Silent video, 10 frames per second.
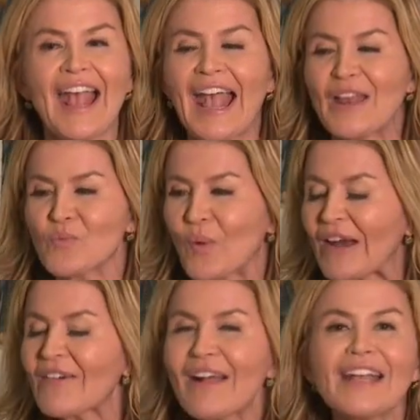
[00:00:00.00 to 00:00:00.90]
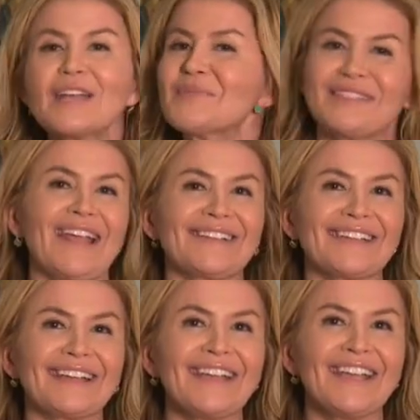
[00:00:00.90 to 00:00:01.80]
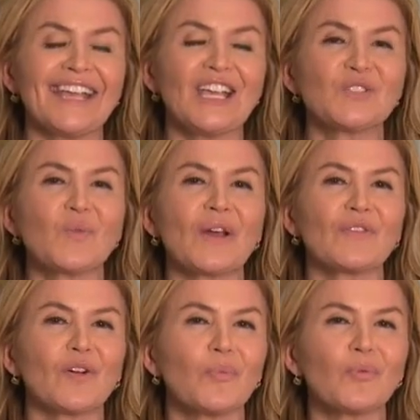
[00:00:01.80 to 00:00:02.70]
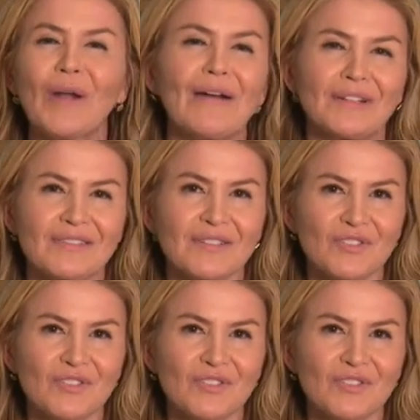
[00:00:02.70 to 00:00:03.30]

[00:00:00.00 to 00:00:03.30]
And where I am standing is one of her proudest